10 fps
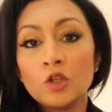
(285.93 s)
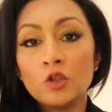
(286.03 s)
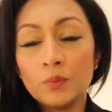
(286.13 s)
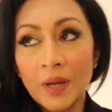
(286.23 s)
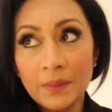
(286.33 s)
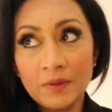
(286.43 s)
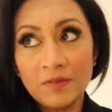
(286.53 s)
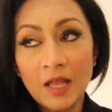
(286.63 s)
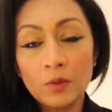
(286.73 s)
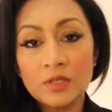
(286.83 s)
You buy me
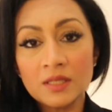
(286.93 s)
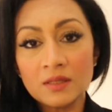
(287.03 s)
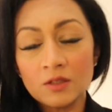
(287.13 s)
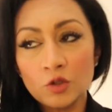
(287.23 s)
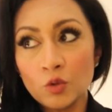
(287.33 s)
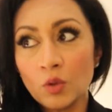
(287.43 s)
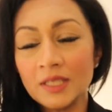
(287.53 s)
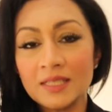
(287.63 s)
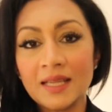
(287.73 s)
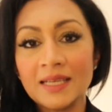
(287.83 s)
flowers and you do all
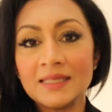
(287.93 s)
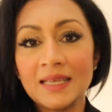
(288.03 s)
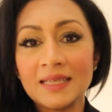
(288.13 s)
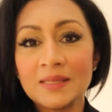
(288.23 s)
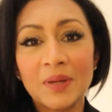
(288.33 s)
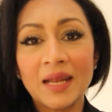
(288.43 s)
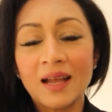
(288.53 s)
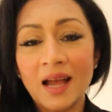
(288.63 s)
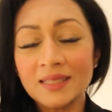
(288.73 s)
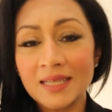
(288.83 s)
these nice things, but I
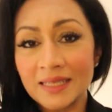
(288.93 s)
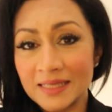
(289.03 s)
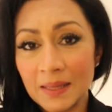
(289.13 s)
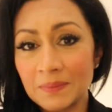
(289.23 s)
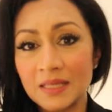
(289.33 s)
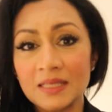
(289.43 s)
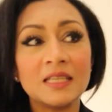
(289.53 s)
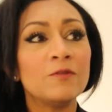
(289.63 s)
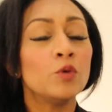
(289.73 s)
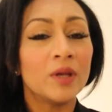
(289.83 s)
can't accept this
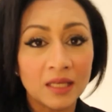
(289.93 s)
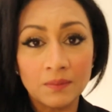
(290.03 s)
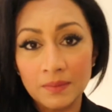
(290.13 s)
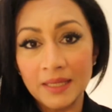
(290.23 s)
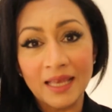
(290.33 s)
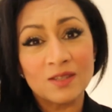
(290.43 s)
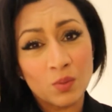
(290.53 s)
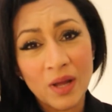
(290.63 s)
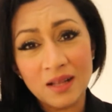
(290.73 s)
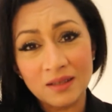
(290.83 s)
if you hit me as
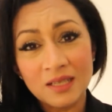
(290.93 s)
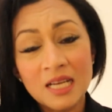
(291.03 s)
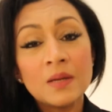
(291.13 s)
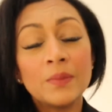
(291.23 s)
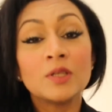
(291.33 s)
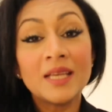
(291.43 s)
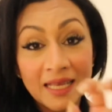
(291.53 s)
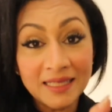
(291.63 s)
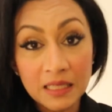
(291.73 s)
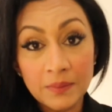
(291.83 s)
well, because
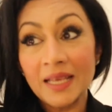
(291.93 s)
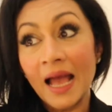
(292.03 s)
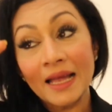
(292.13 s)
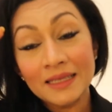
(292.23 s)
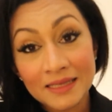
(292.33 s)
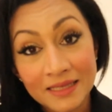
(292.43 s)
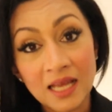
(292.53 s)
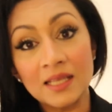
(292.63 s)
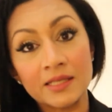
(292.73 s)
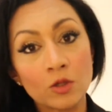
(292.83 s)
hitting me
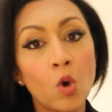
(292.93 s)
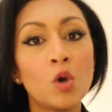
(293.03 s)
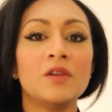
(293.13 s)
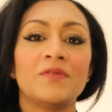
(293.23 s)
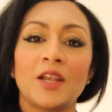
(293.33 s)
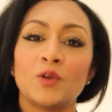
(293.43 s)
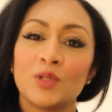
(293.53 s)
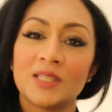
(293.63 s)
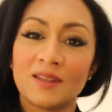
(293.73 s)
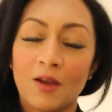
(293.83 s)
undoes all of that
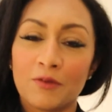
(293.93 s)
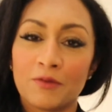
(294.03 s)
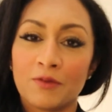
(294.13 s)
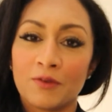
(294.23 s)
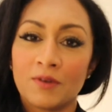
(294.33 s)
good stuff.